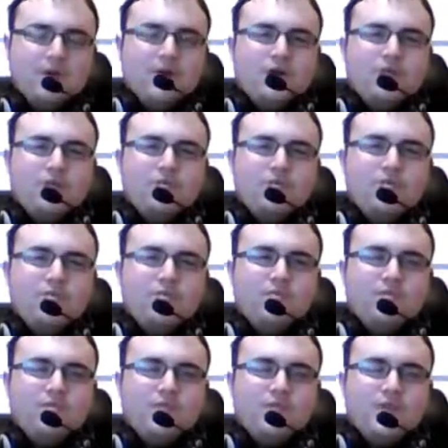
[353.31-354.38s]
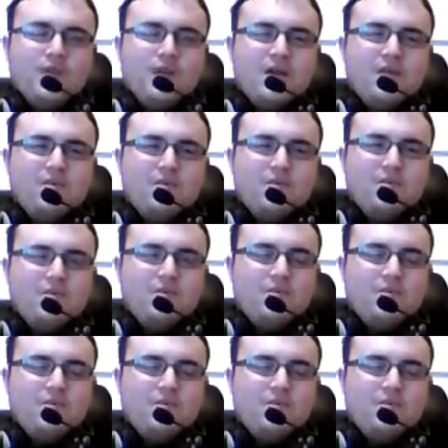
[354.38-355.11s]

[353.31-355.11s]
another one then